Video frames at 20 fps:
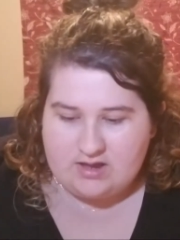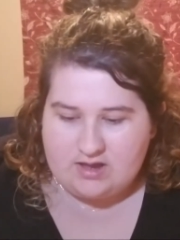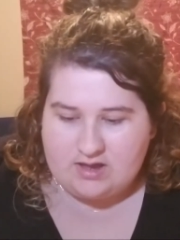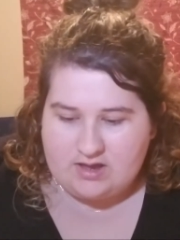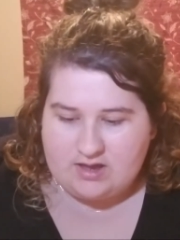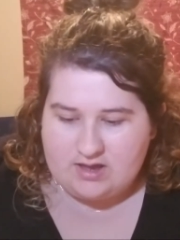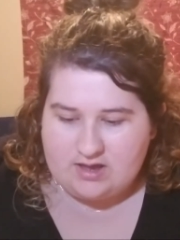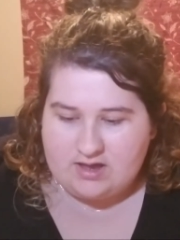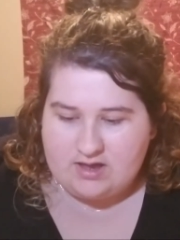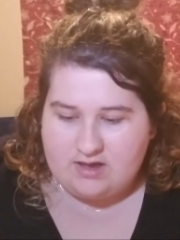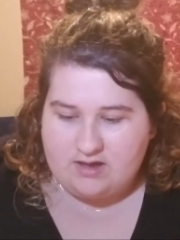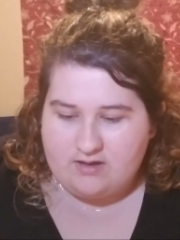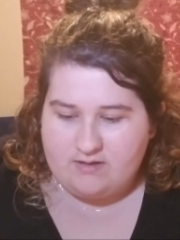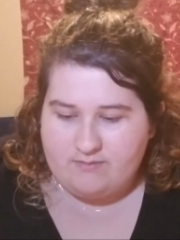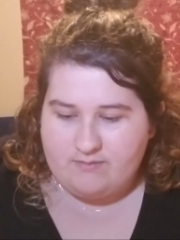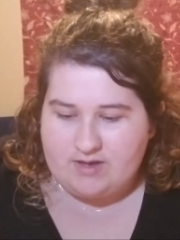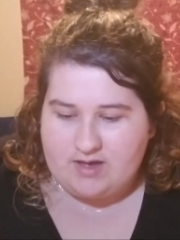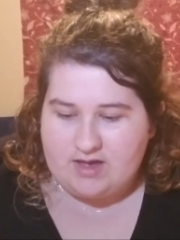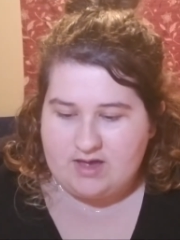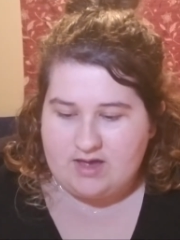
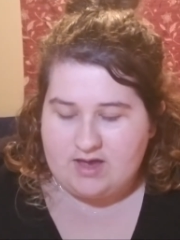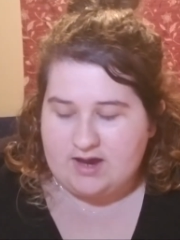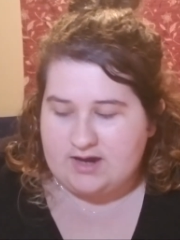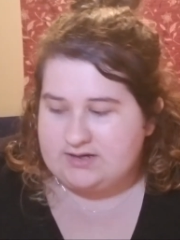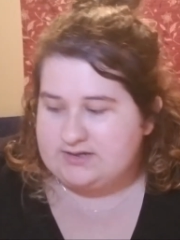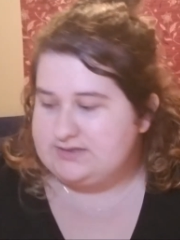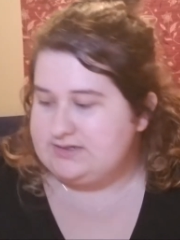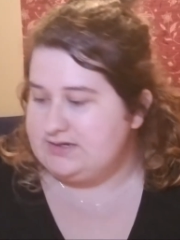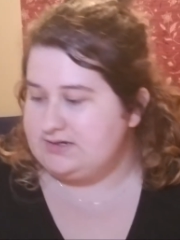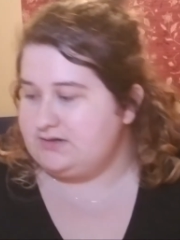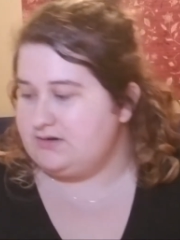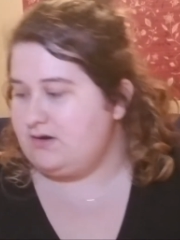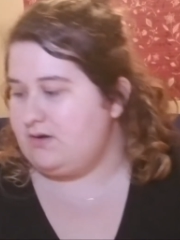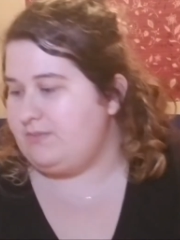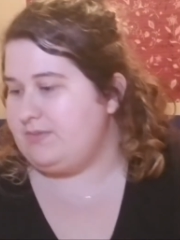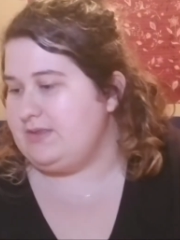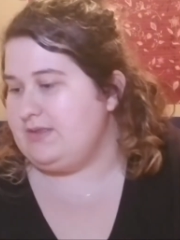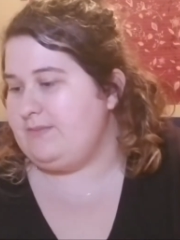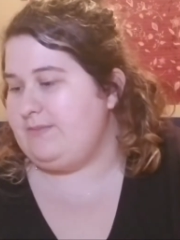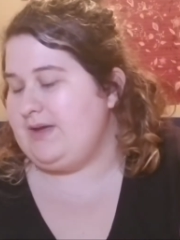Um, I just need to
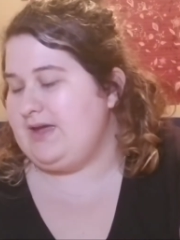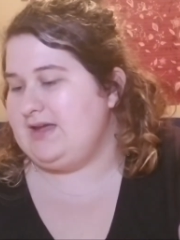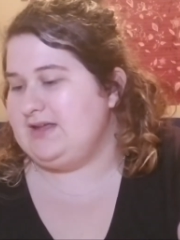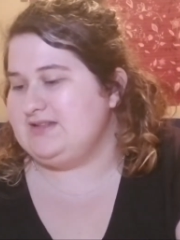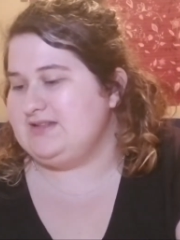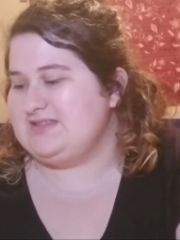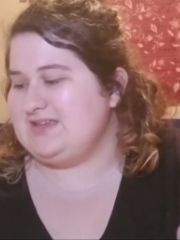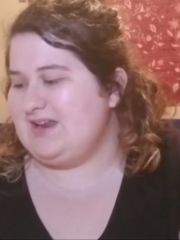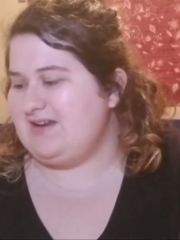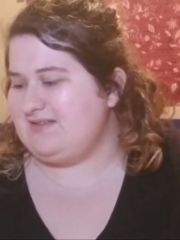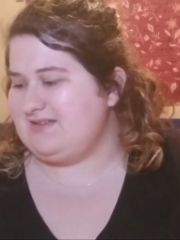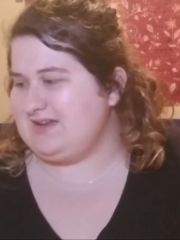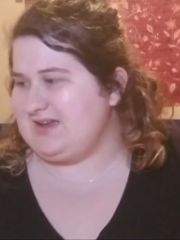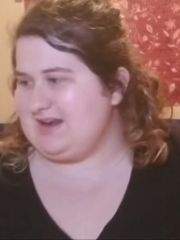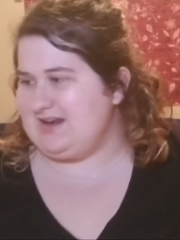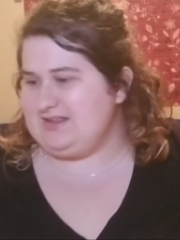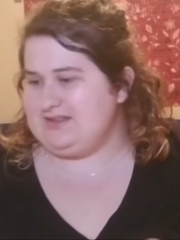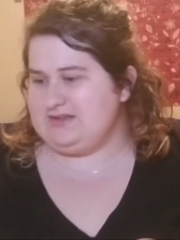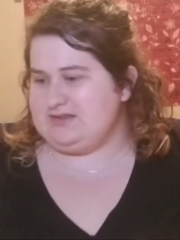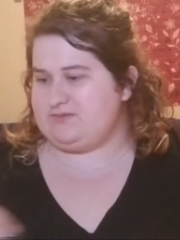open the paints. I don't think I
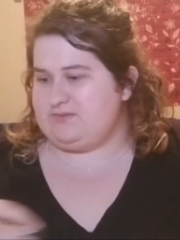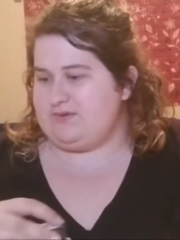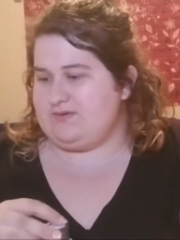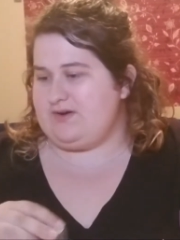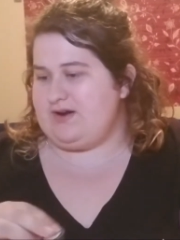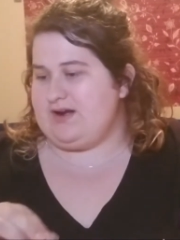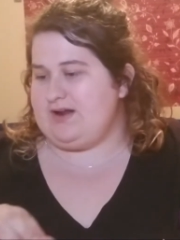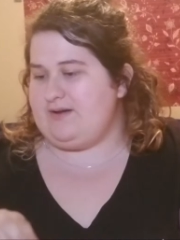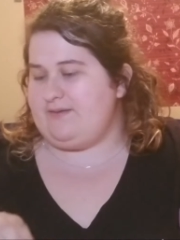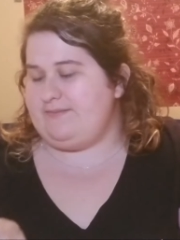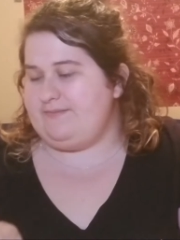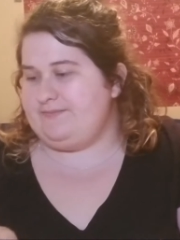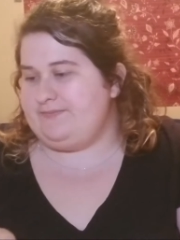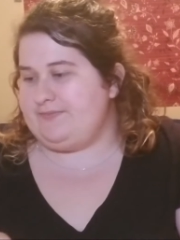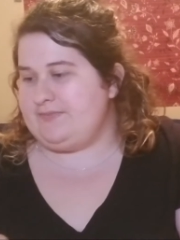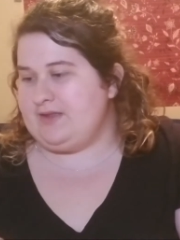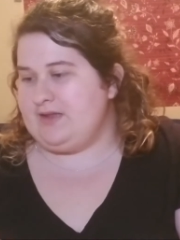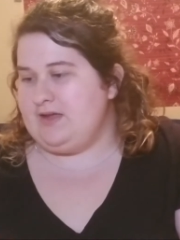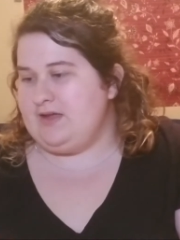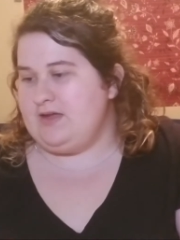need this one right now.
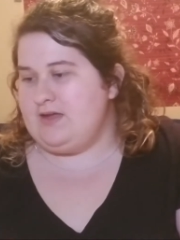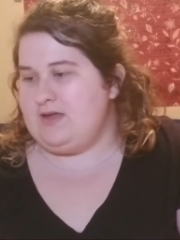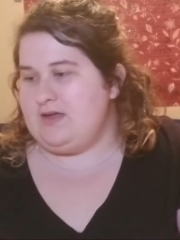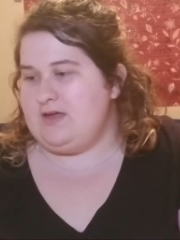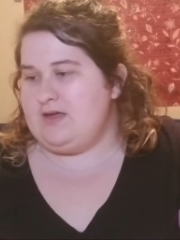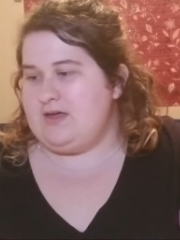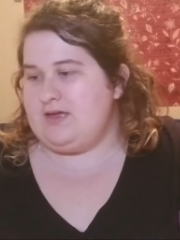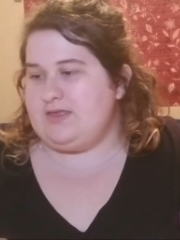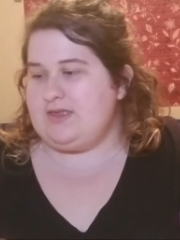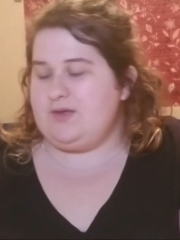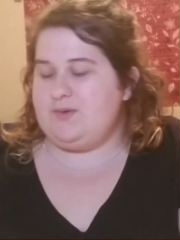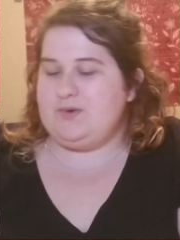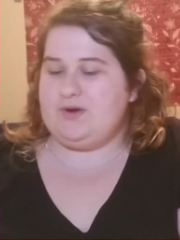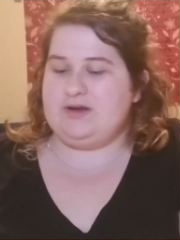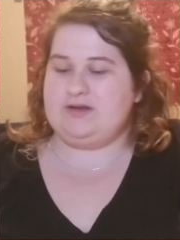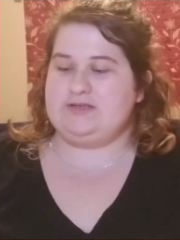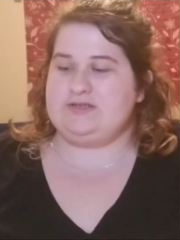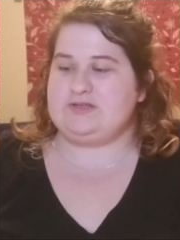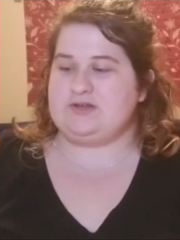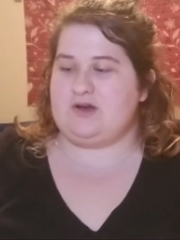I think we're
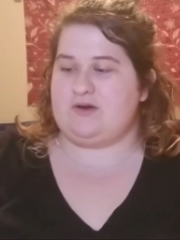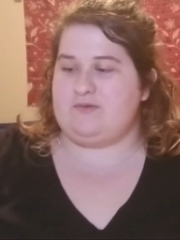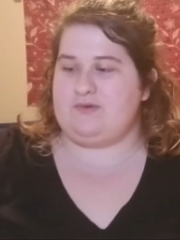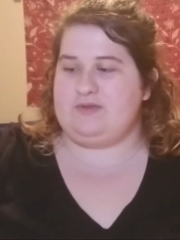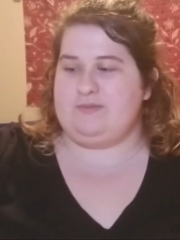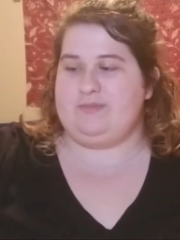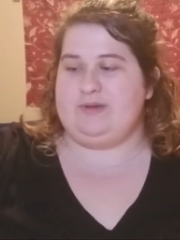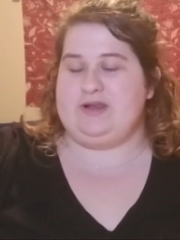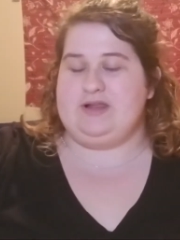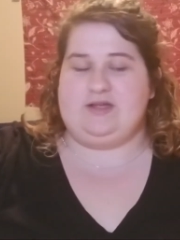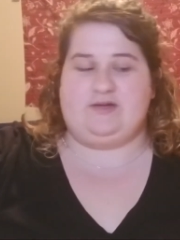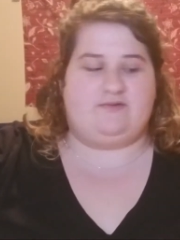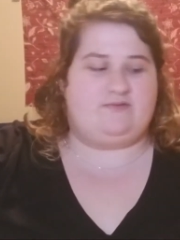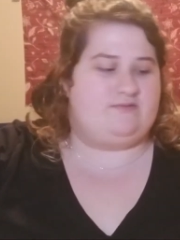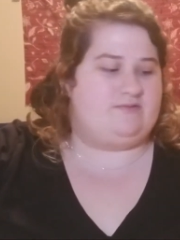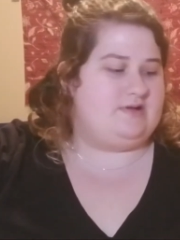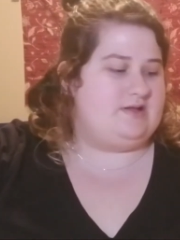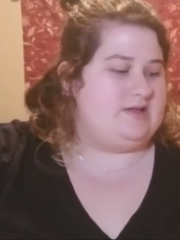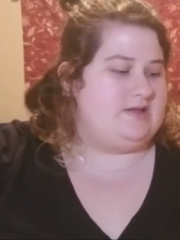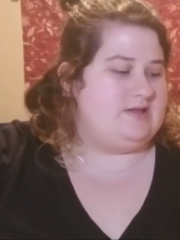going to start with blue.